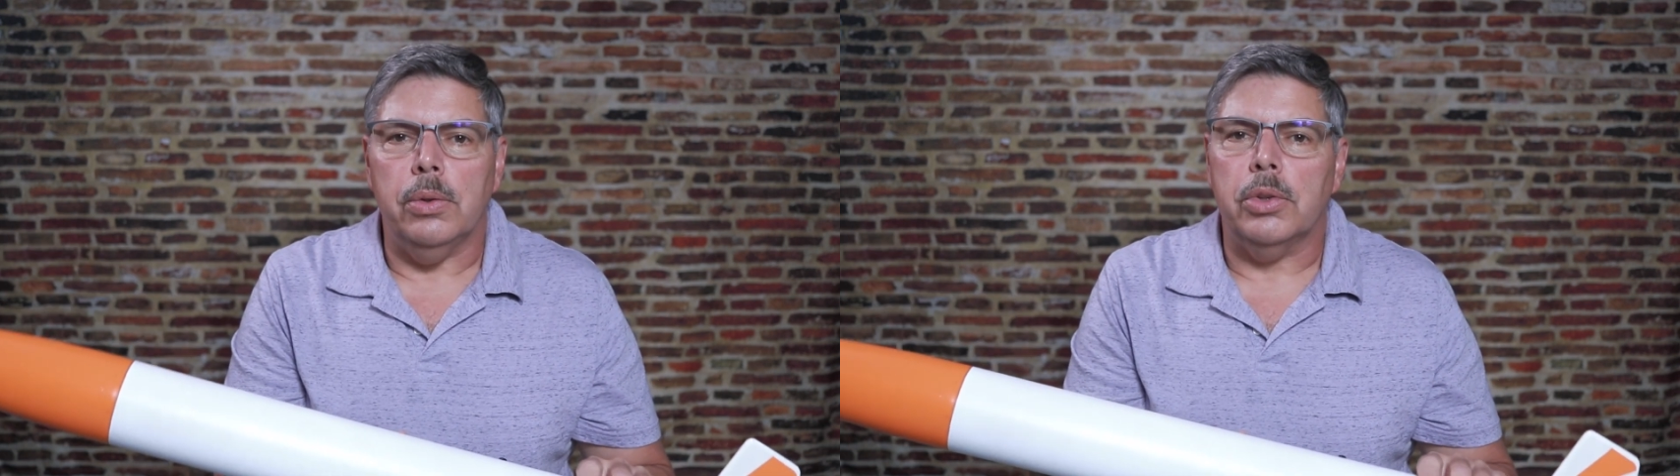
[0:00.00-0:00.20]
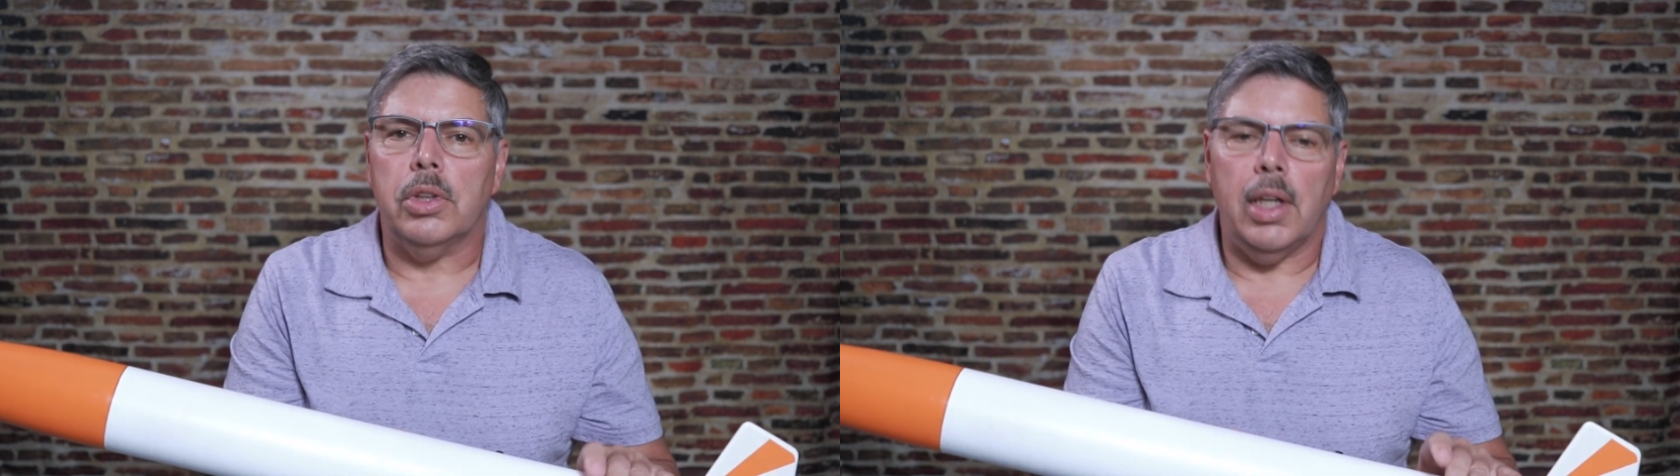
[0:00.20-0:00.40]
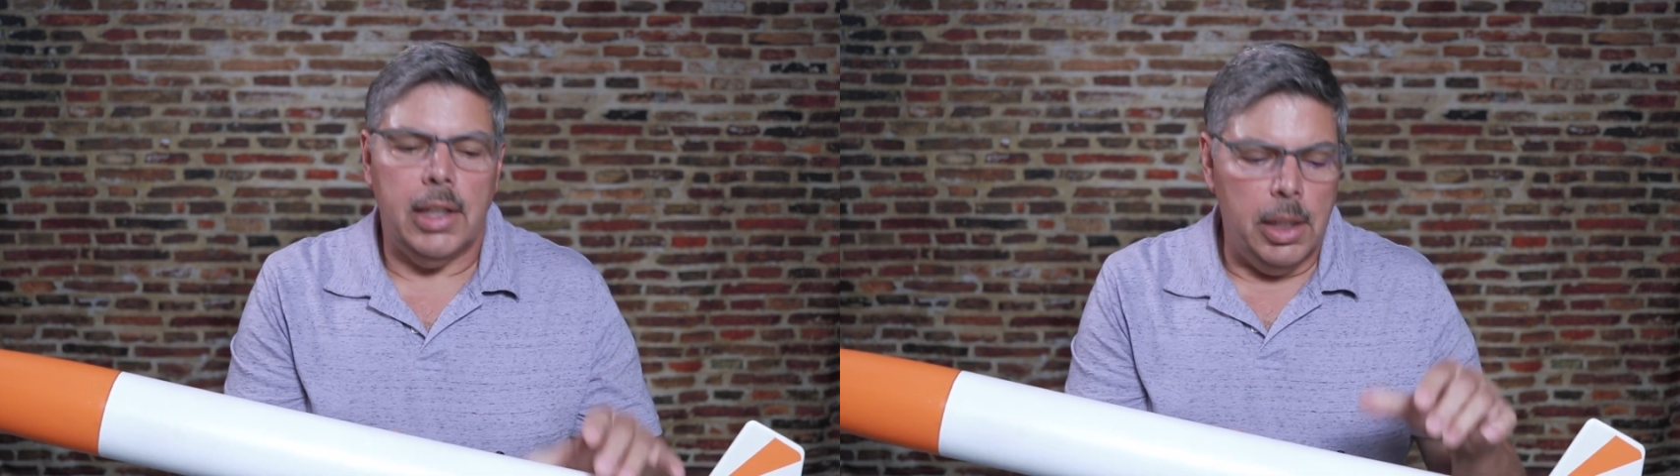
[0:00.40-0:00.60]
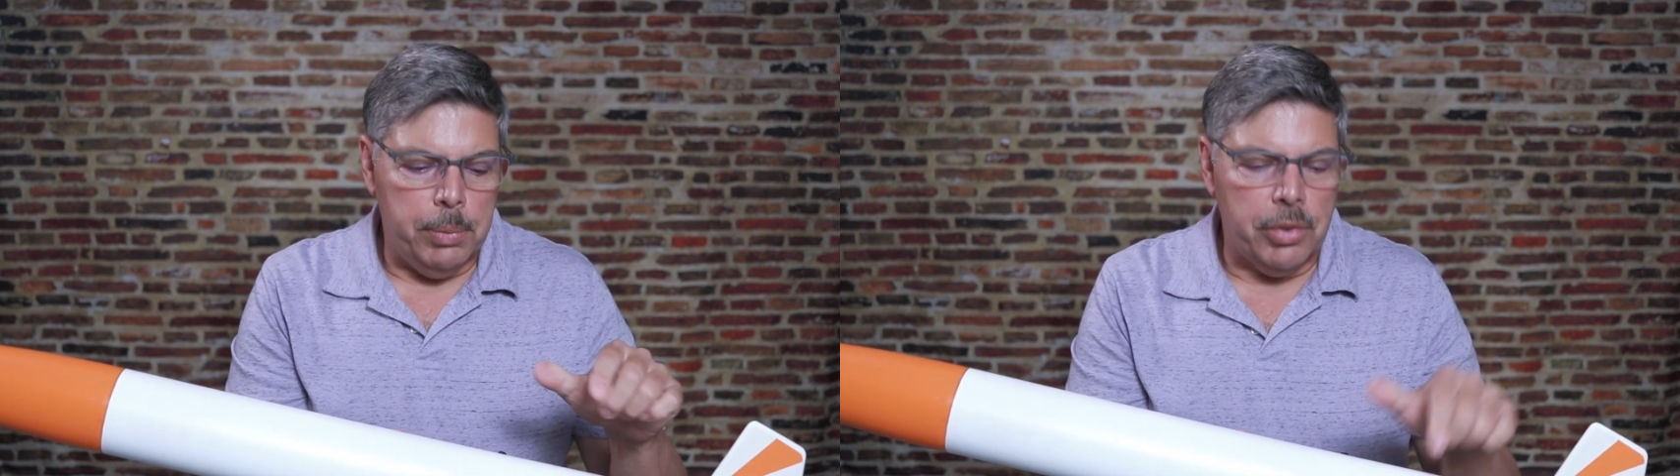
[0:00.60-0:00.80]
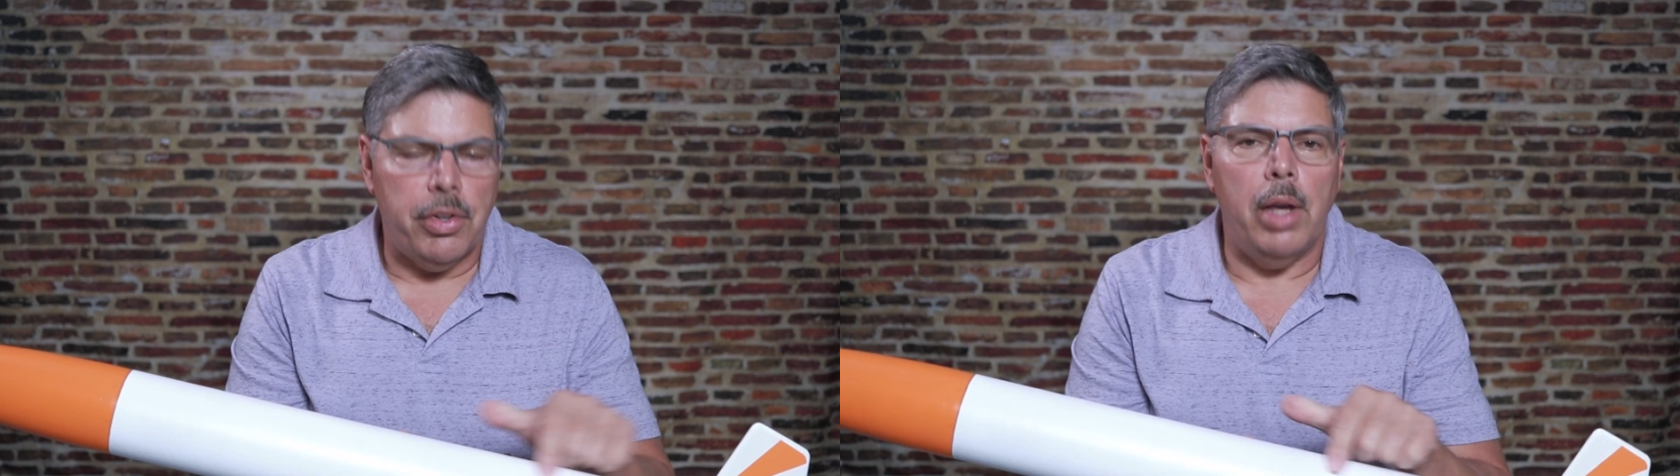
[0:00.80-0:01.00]
Should I keep
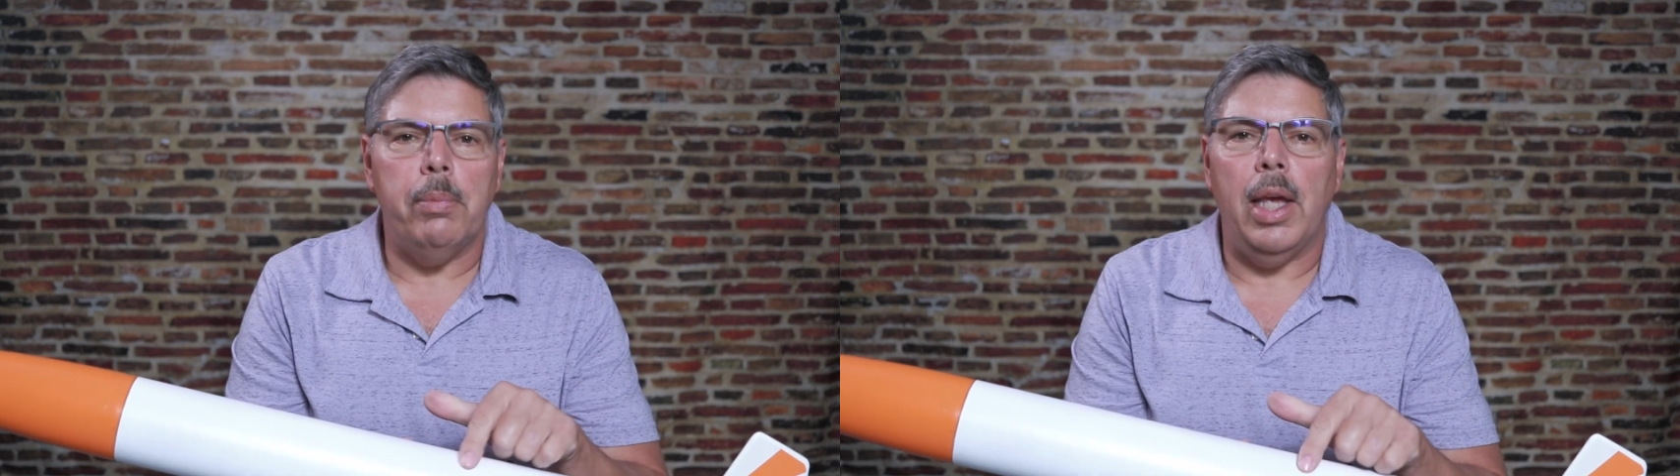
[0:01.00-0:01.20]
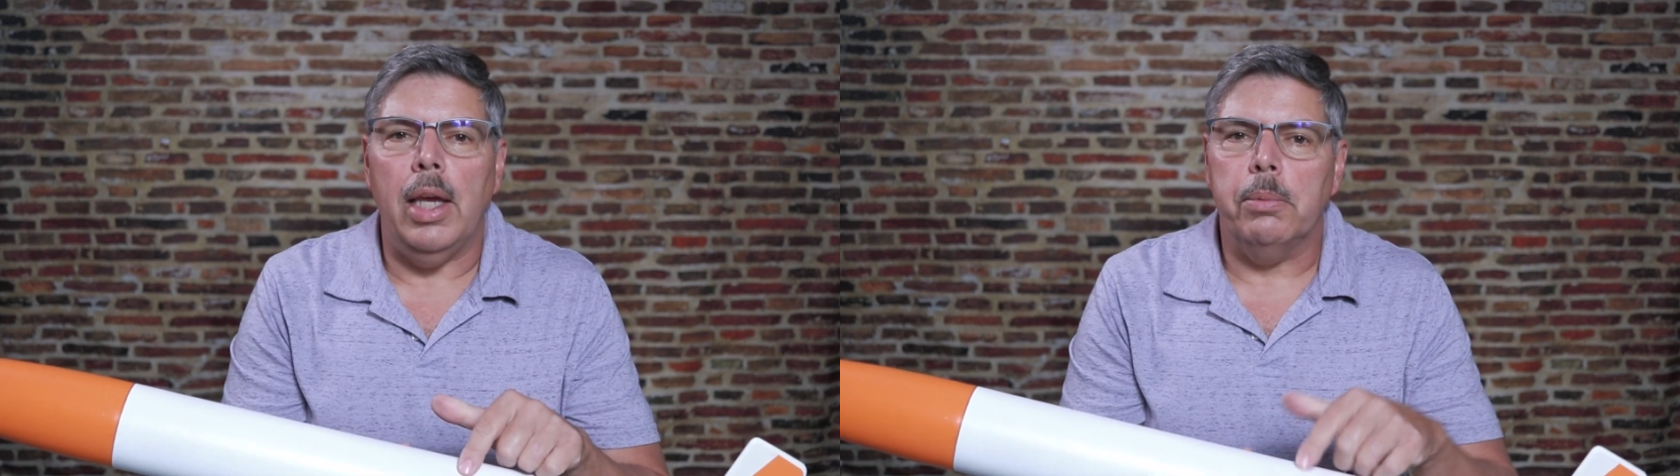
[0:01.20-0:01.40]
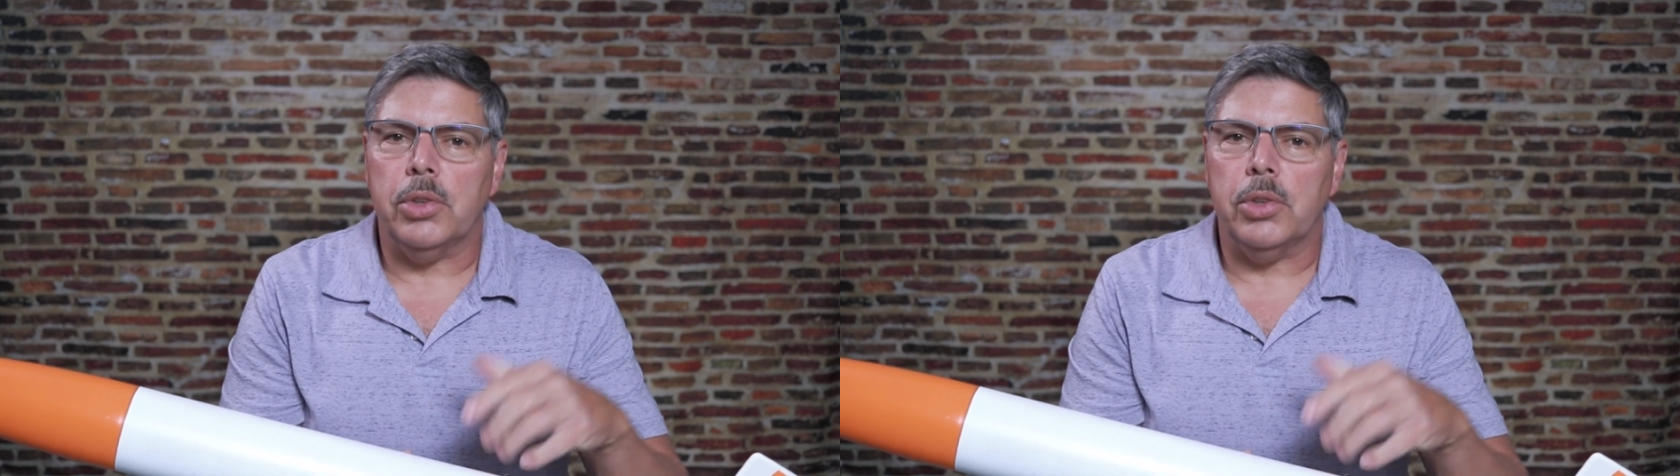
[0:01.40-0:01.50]
the same name?